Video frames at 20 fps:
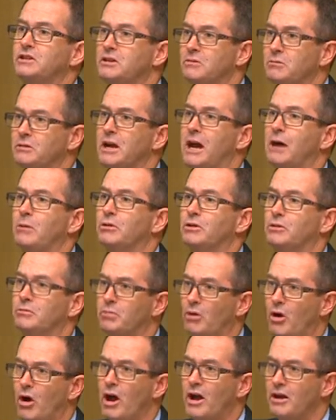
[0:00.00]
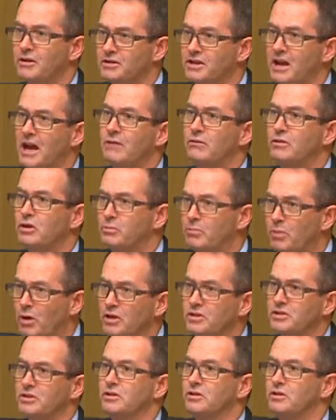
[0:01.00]
to be able to save a
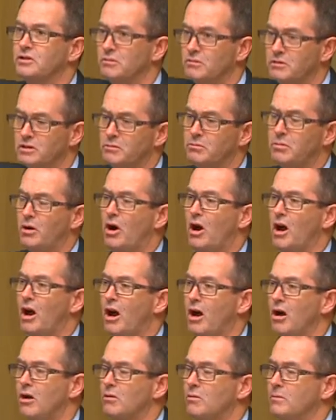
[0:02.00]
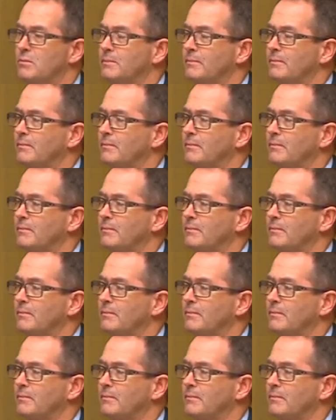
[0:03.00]
deposit to buy a home.